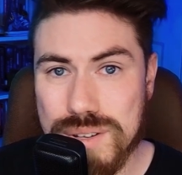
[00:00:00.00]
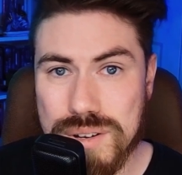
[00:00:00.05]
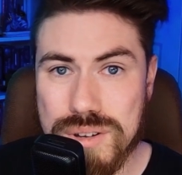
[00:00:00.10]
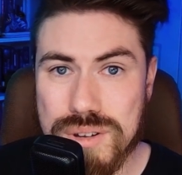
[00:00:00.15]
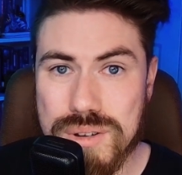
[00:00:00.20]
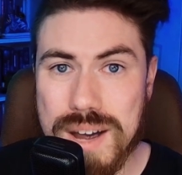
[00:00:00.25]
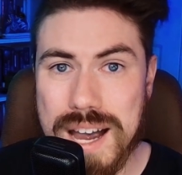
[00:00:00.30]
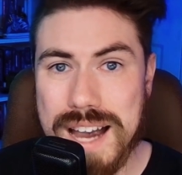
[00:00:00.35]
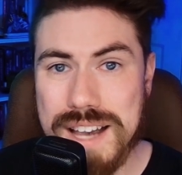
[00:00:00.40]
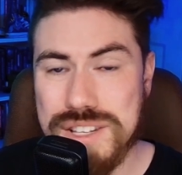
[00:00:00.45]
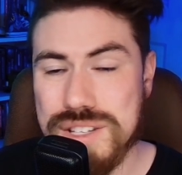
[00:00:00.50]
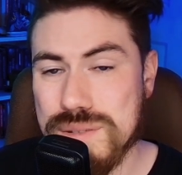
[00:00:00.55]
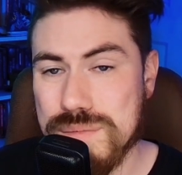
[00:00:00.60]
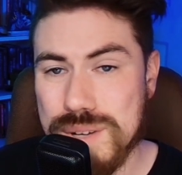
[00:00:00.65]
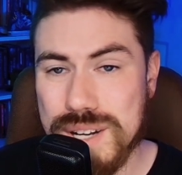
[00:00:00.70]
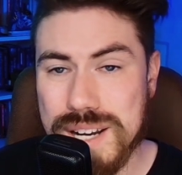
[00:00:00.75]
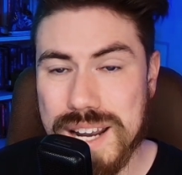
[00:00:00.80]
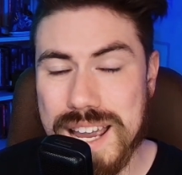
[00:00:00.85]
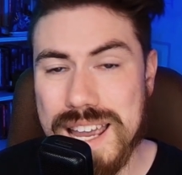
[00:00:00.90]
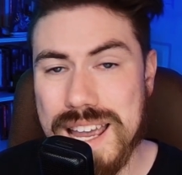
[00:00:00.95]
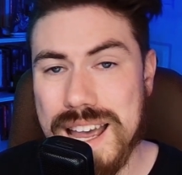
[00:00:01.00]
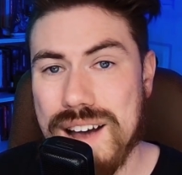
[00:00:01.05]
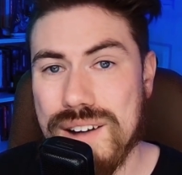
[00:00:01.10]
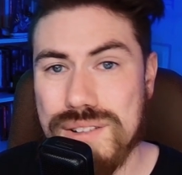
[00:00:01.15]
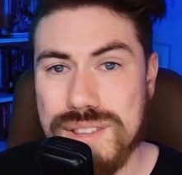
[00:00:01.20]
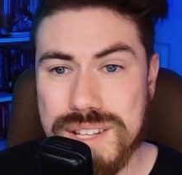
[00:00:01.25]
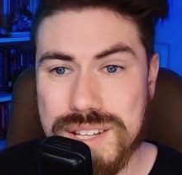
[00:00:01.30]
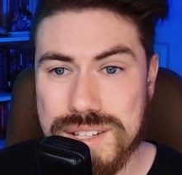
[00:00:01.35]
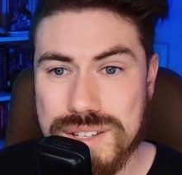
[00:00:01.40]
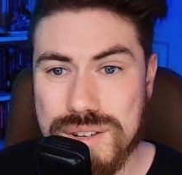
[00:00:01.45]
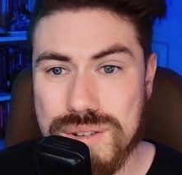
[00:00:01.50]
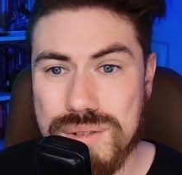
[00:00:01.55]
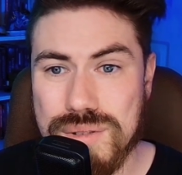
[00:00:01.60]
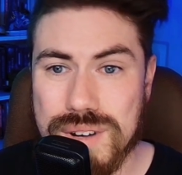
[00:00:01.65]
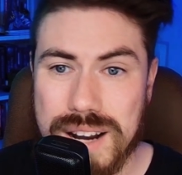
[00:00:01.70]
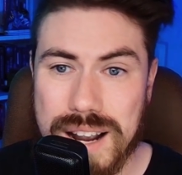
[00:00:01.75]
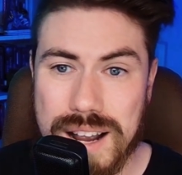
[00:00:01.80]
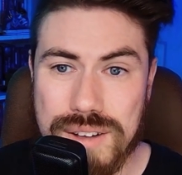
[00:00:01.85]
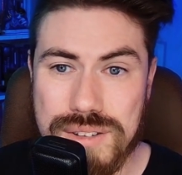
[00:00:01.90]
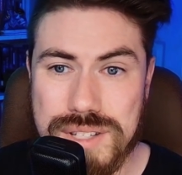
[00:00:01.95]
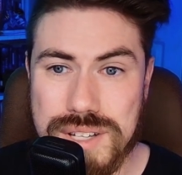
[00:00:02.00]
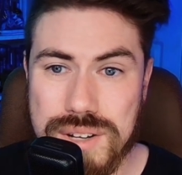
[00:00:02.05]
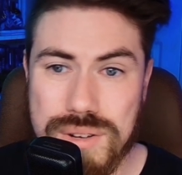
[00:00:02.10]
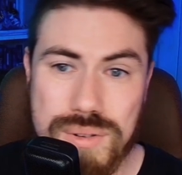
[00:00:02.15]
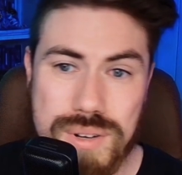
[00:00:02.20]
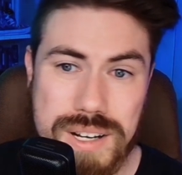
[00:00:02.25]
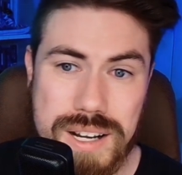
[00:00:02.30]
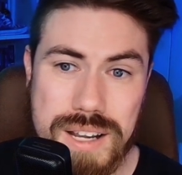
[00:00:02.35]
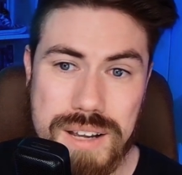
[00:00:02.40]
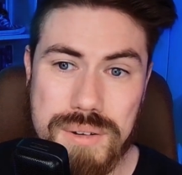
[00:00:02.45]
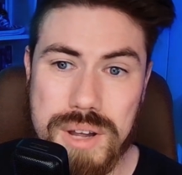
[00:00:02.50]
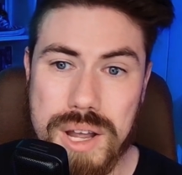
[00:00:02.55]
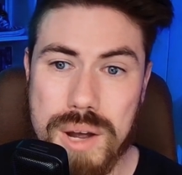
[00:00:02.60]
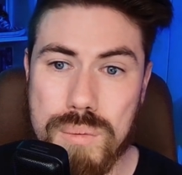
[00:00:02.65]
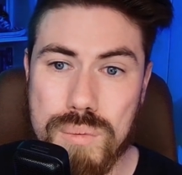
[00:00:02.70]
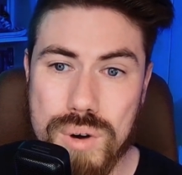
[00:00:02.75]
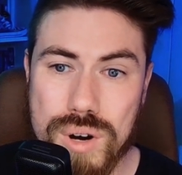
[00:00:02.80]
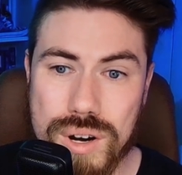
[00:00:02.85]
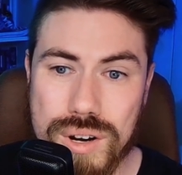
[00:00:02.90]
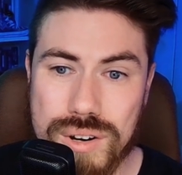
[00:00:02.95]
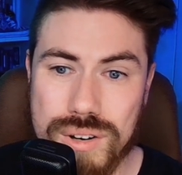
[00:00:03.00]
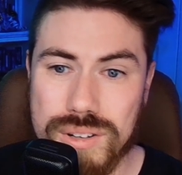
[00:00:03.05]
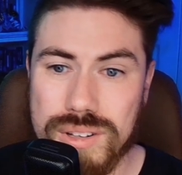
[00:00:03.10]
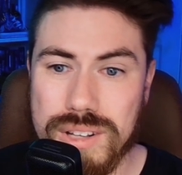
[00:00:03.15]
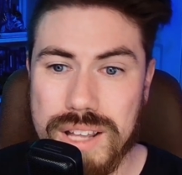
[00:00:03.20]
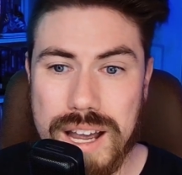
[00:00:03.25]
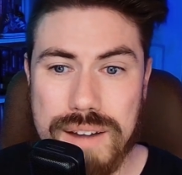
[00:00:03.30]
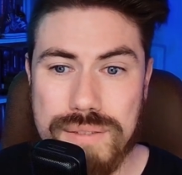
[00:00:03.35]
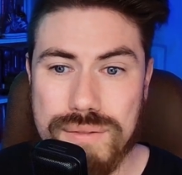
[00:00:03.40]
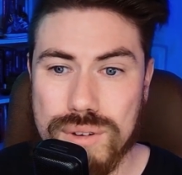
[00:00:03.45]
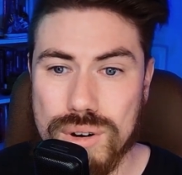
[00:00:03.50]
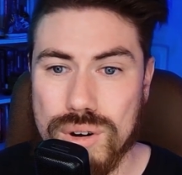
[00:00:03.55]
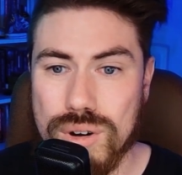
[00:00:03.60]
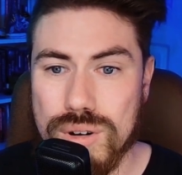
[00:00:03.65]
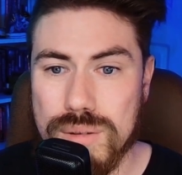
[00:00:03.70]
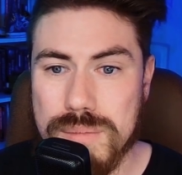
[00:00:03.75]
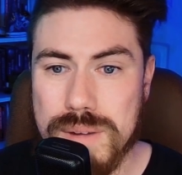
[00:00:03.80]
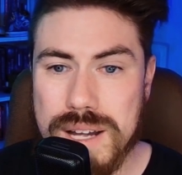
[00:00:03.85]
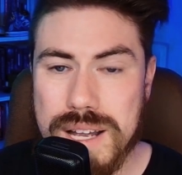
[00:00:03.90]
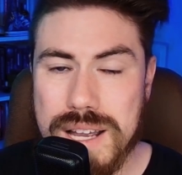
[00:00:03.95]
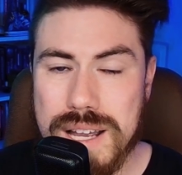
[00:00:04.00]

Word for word: You know, you ask someone, hey, how are things going? How's it going at, at work or life or home?